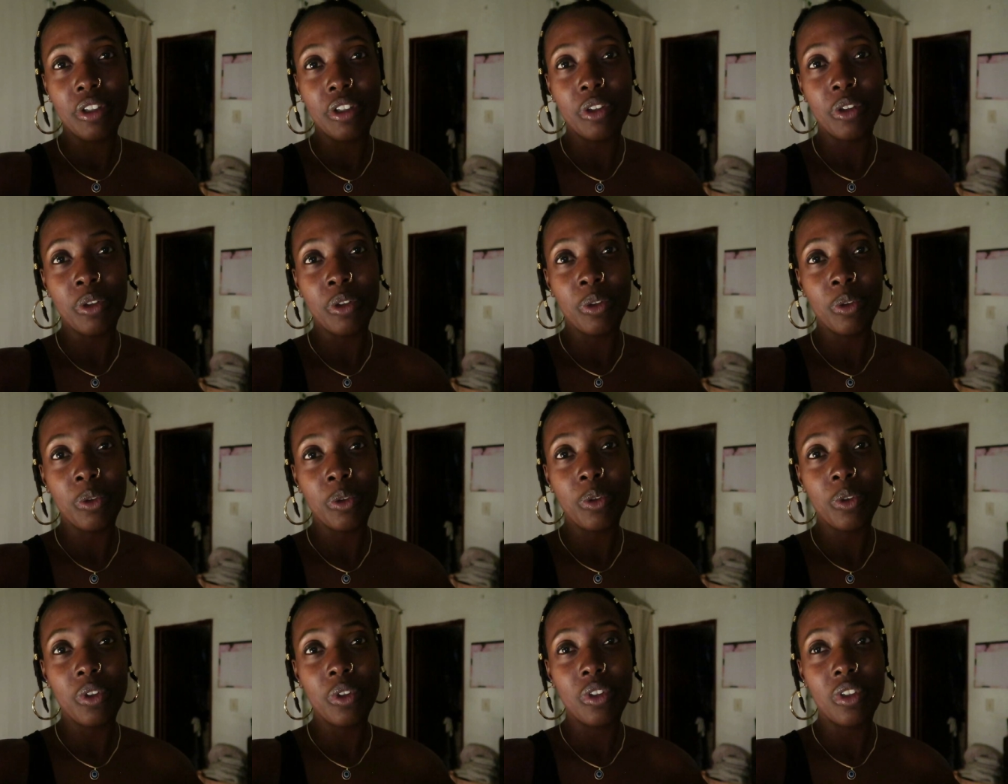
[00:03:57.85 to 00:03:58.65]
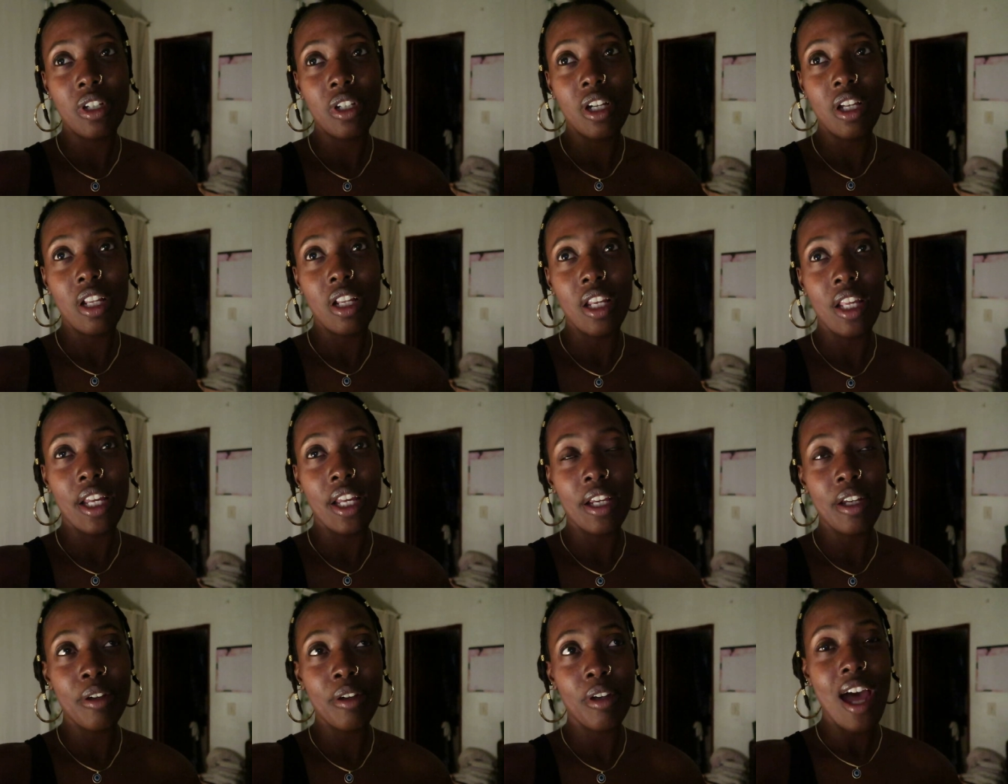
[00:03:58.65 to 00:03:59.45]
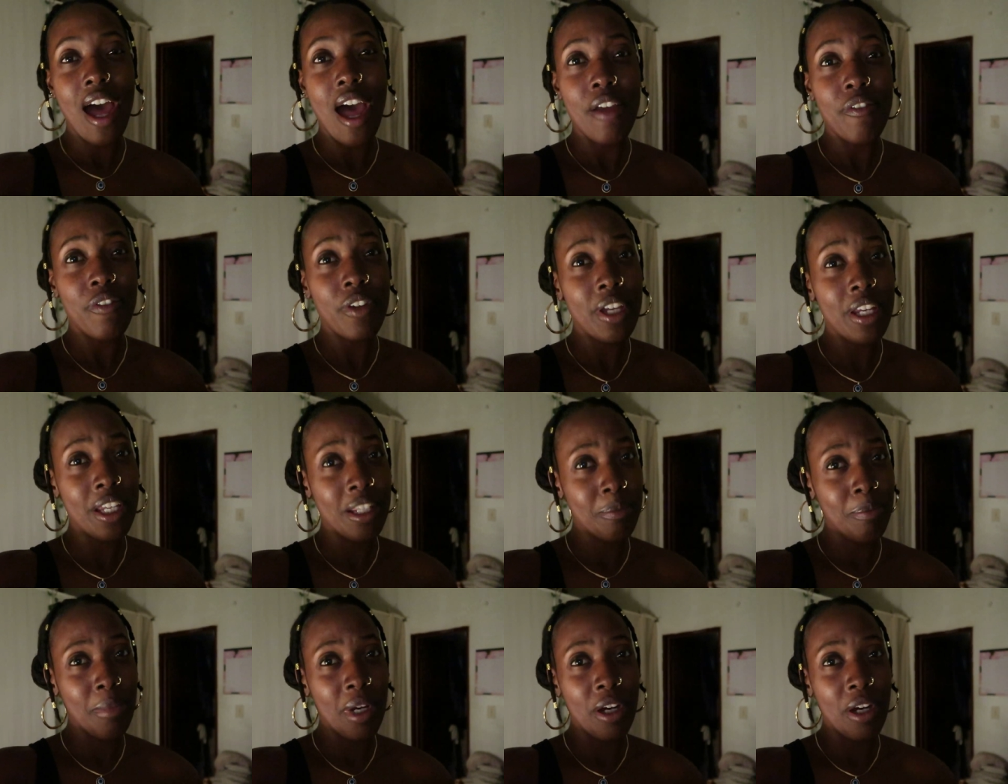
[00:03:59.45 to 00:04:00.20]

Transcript: you know like i've hit